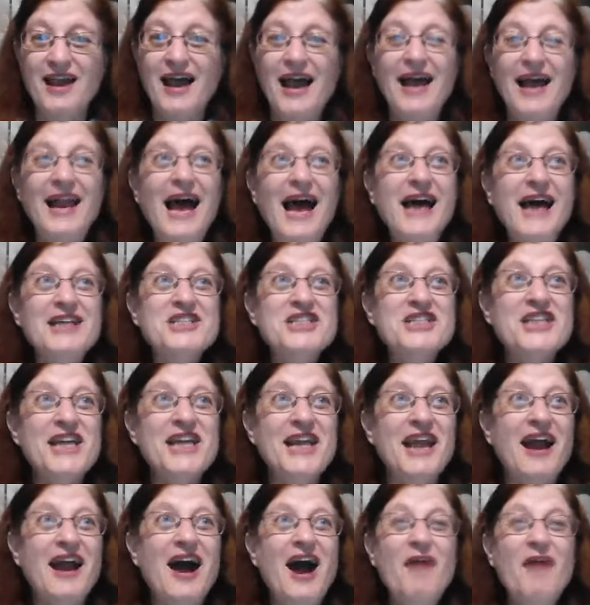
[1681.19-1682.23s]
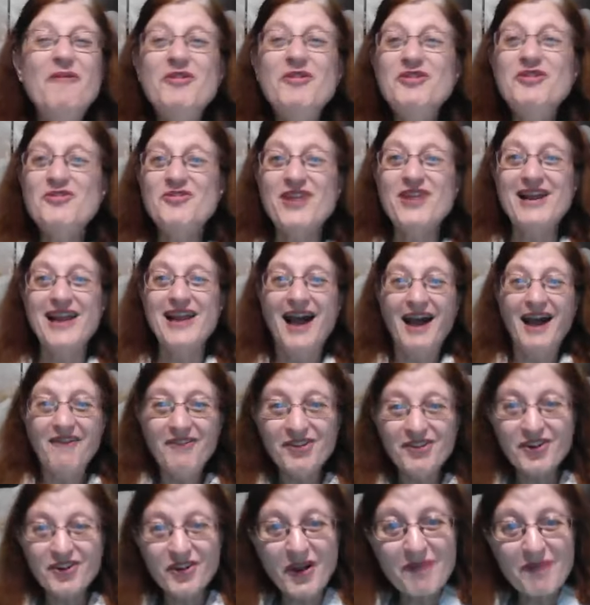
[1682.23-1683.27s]
And actually, I
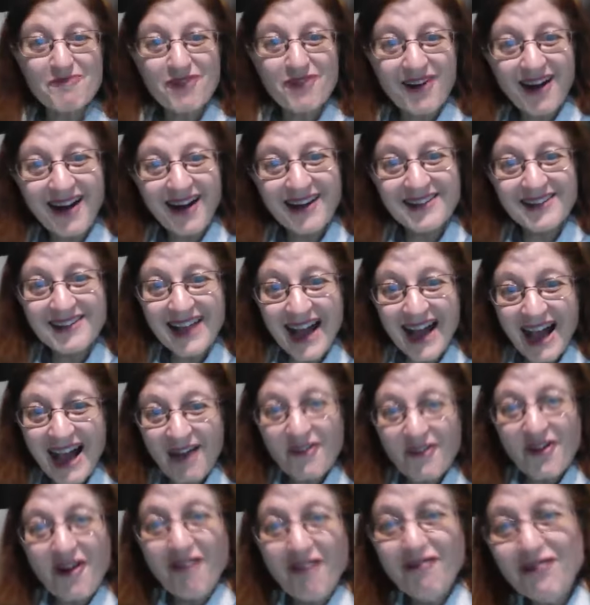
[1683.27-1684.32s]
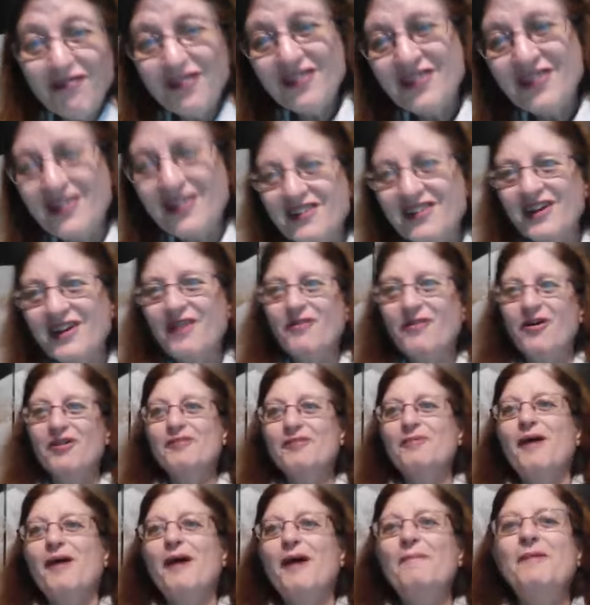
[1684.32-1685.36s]
was surprised at how confident I
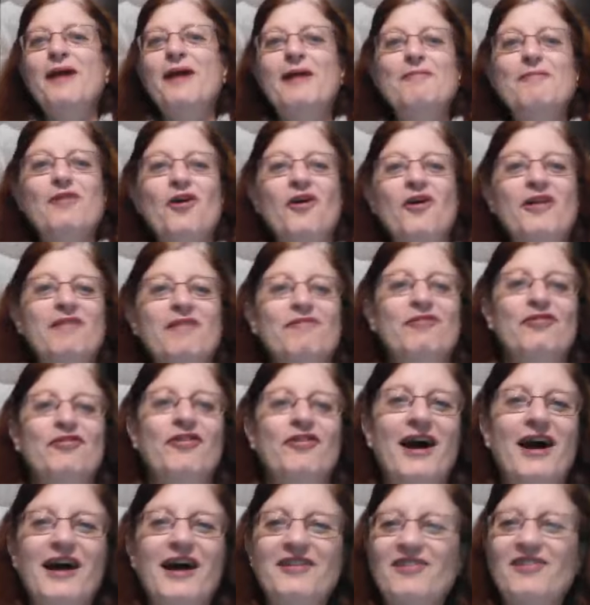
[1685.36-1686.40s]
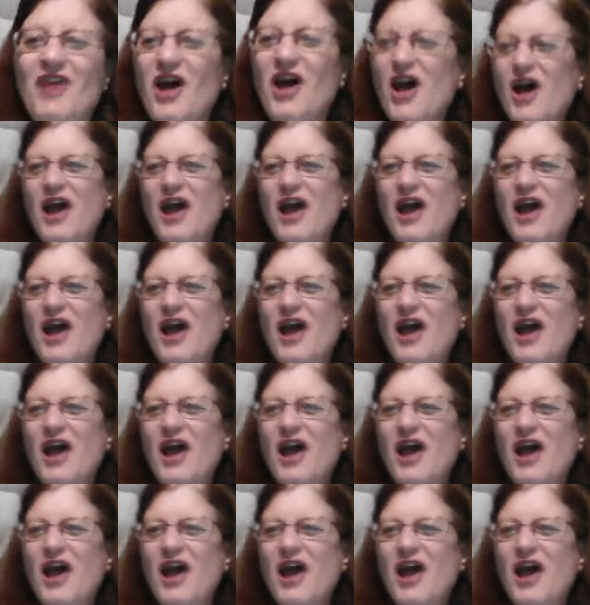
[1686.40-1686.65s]
was. But I blame Colin for that.